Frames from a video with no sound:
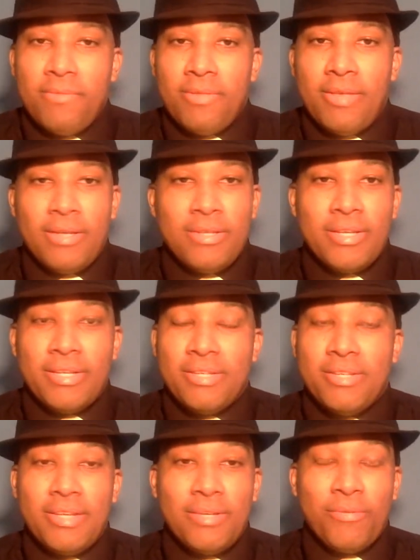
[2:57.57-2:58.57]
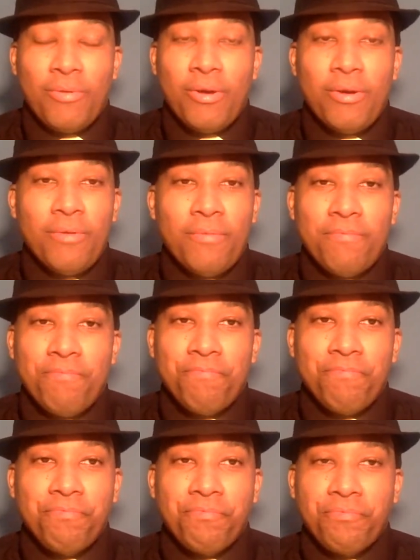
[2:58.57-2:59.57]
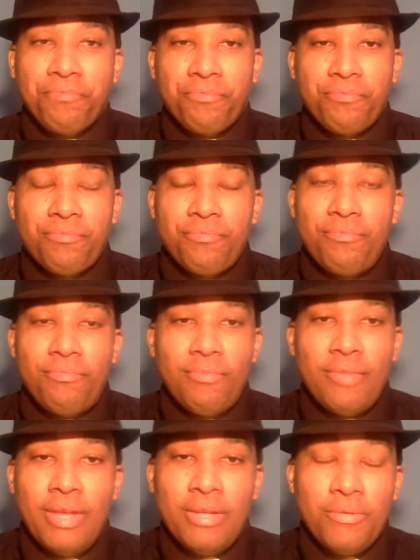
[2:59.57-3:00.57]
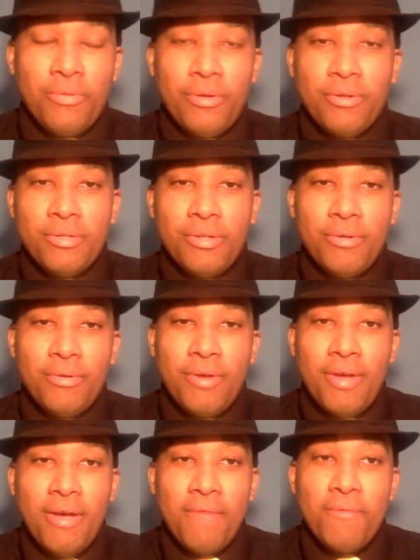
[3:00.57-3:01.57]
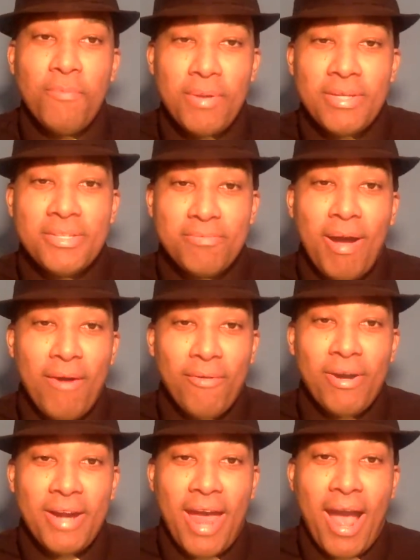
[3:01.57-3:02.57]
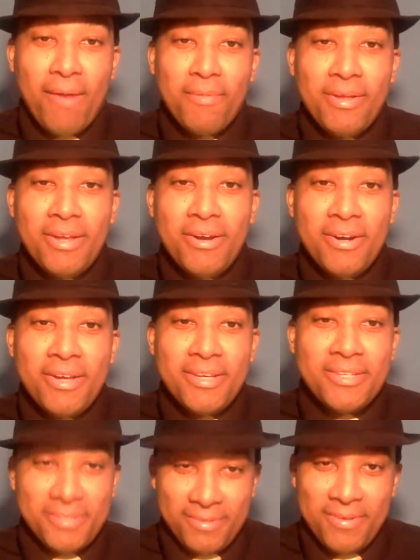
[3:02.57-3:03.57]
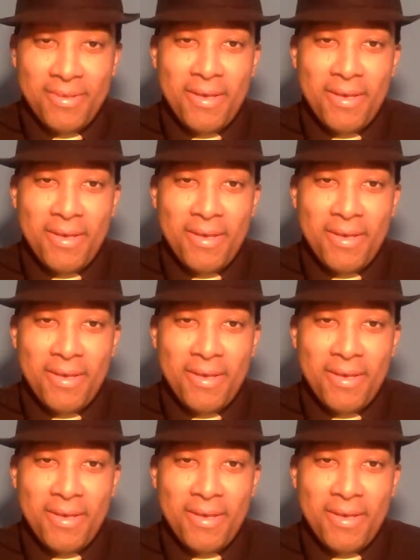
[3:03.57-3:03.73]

It's real. It's real. So if you missed my reenactment, here it is.